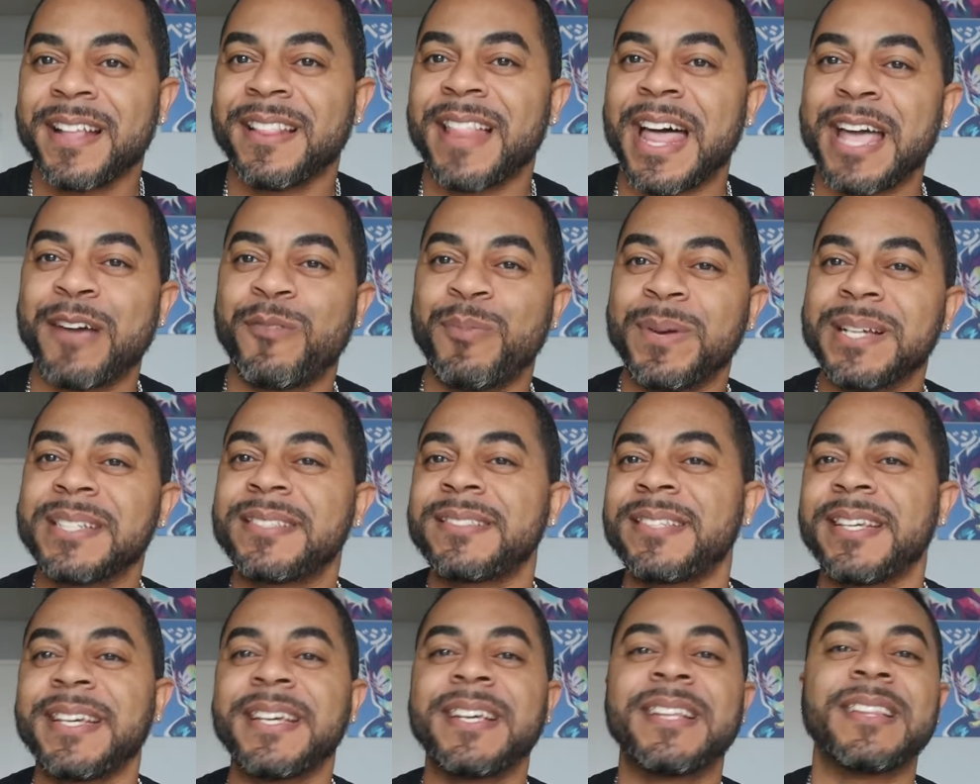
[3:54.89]
like, we
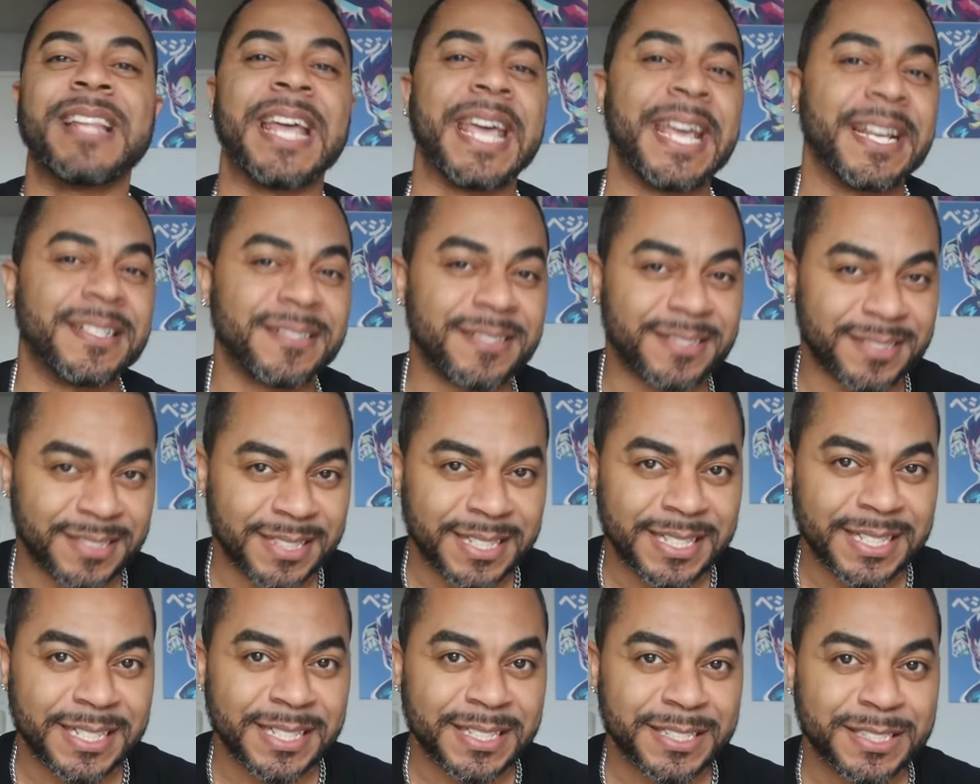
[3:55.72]
see
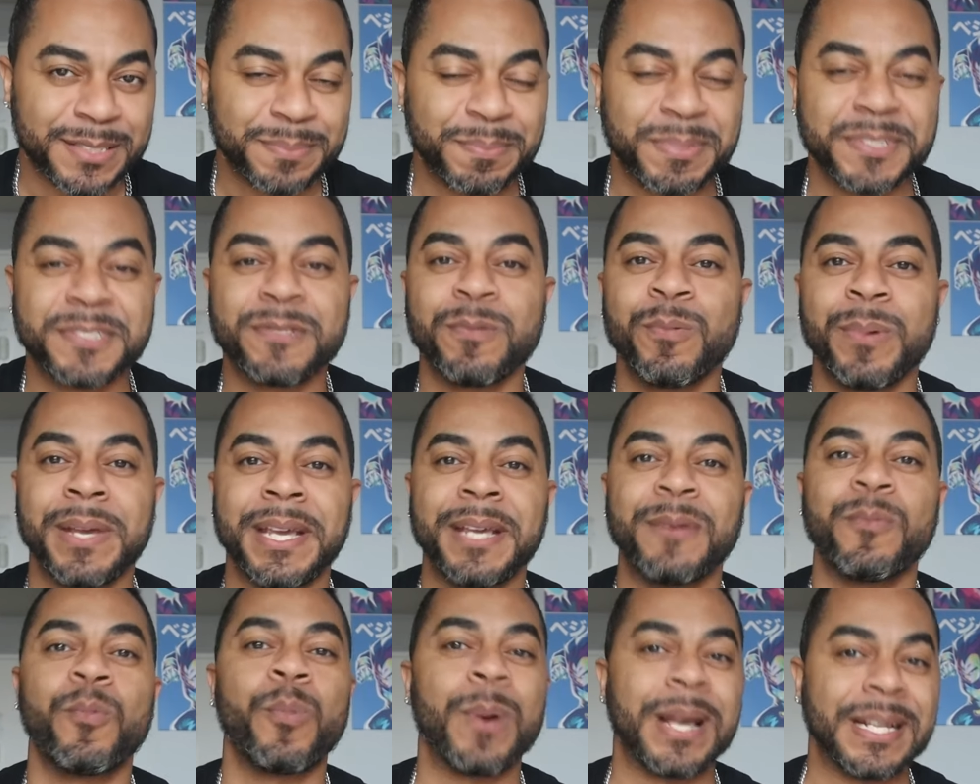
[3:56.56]
glances
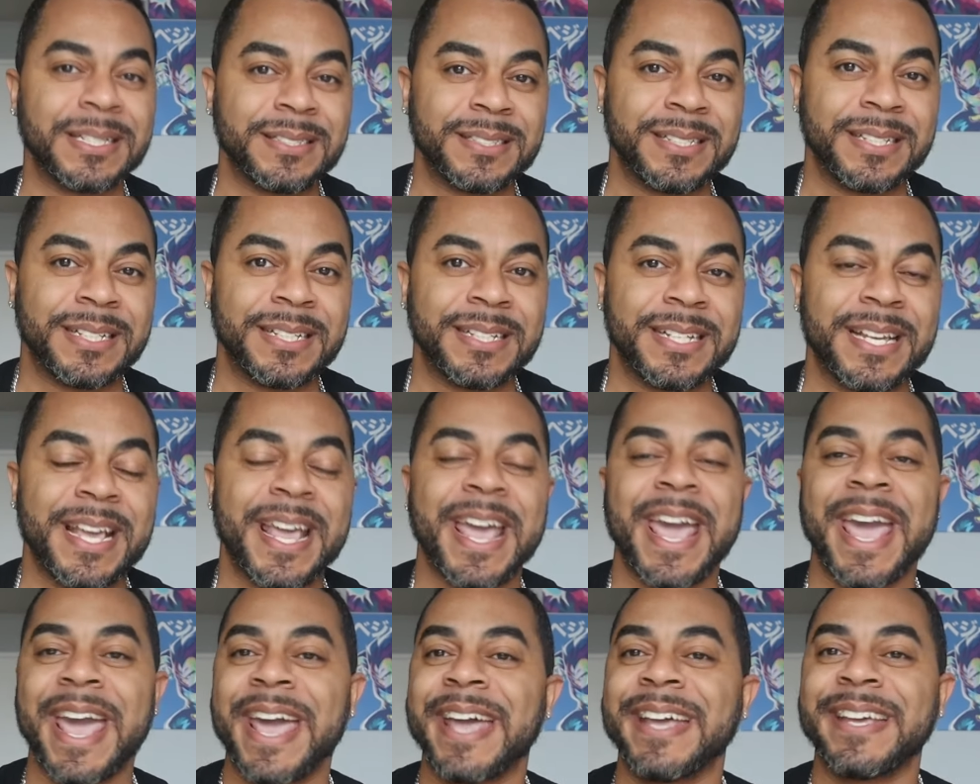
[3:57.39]
between
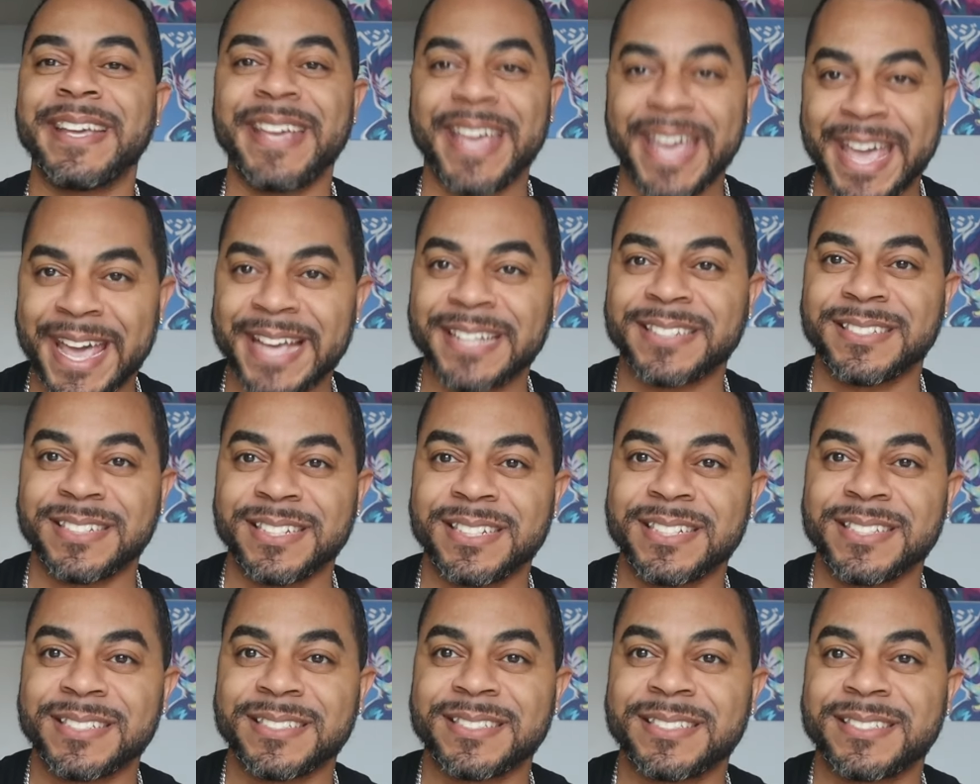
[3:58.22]
Wendy and
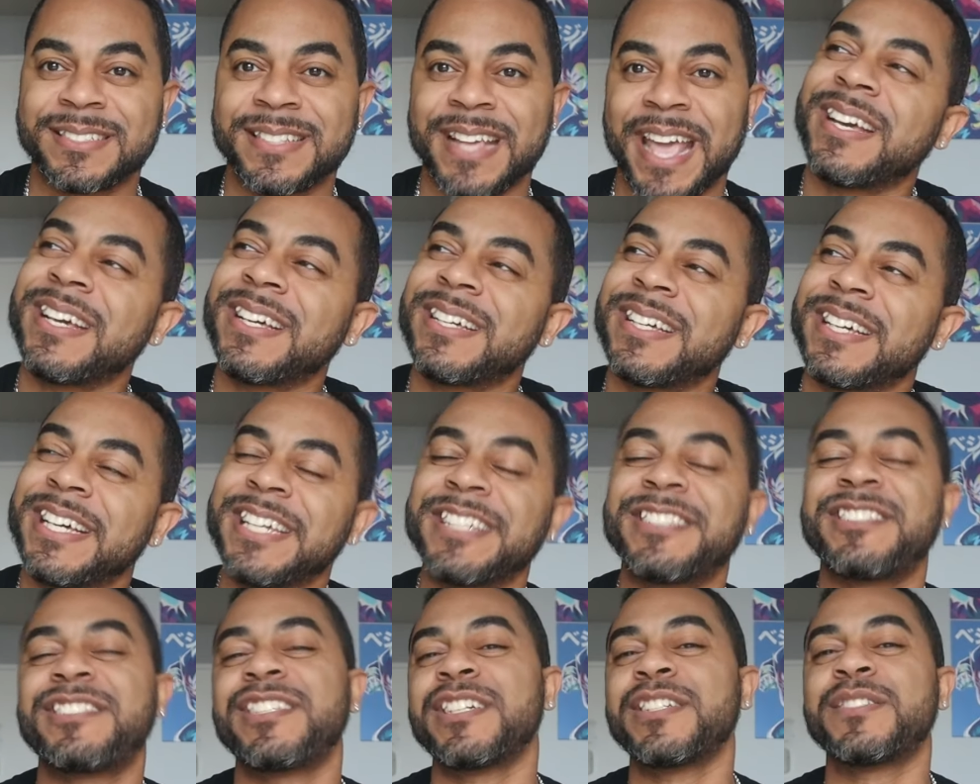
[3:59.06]
Candace.
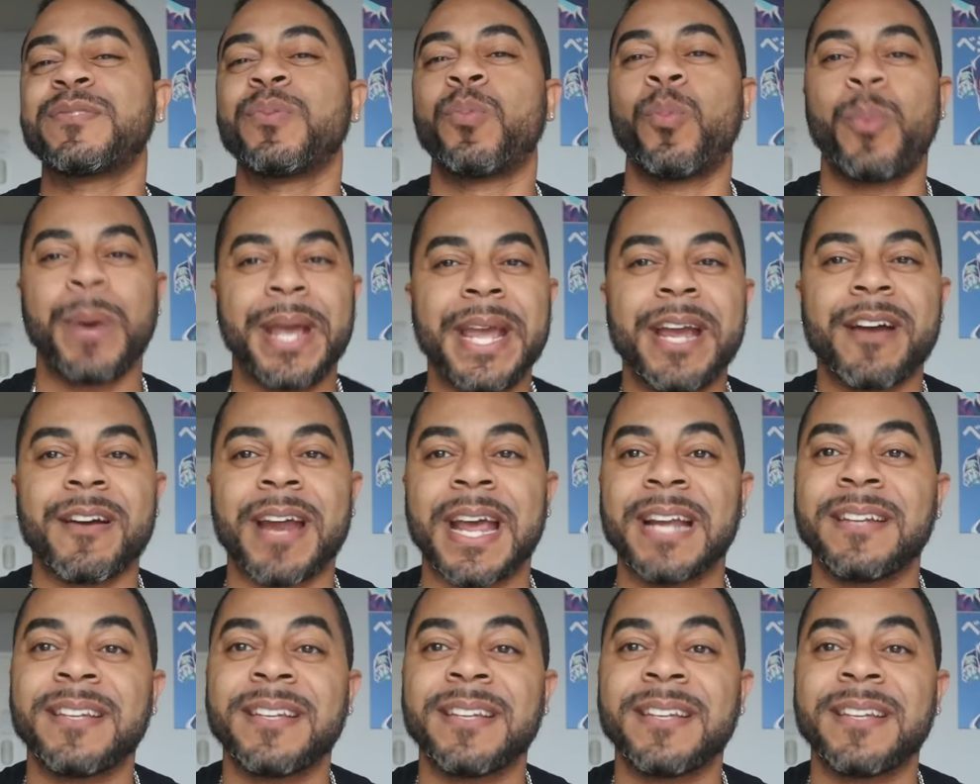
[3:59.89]
It's just weird.